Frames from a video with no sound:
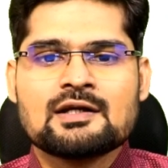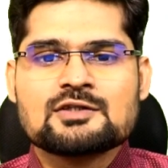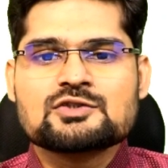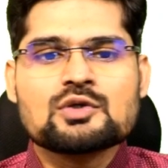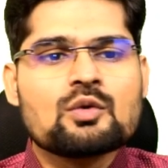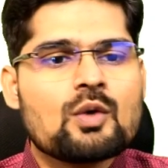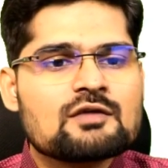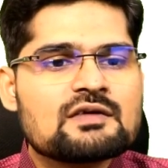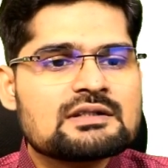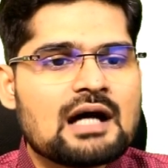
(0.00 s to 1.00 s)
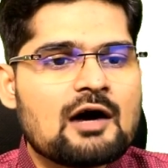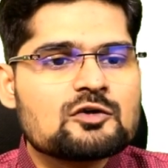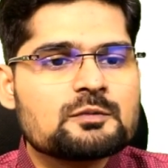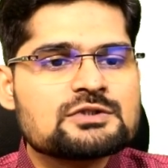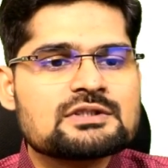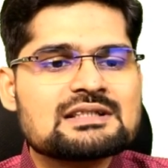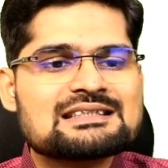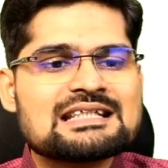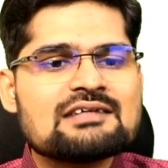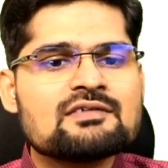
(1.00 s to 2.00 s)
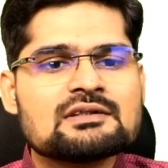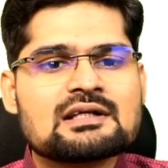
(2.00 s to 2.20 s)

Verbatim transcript: So what were the outputs received?